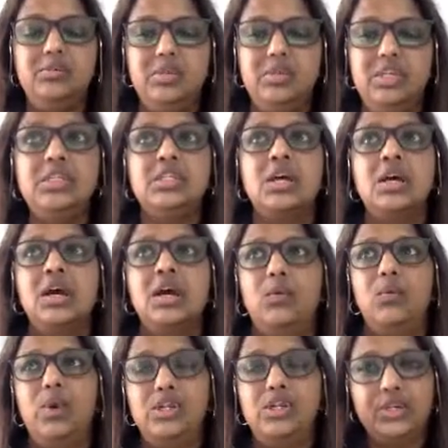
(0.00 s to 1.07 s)
means
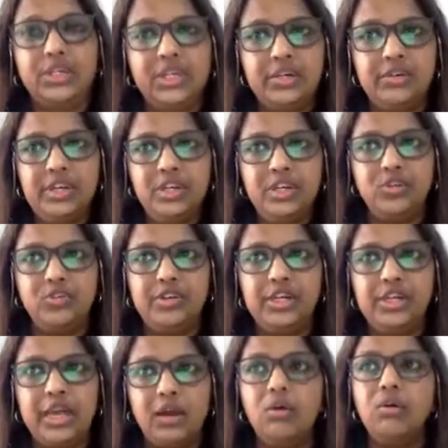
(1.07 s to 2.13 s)
when you hear it, you feel
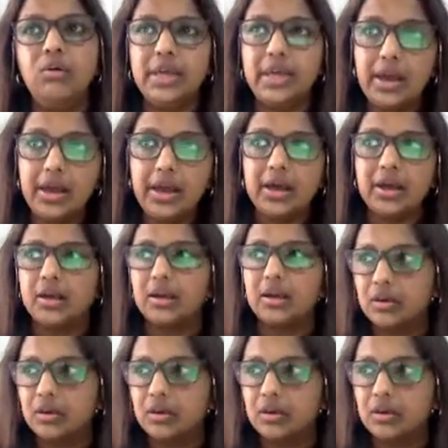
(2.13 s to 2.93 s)
like, oh yeah,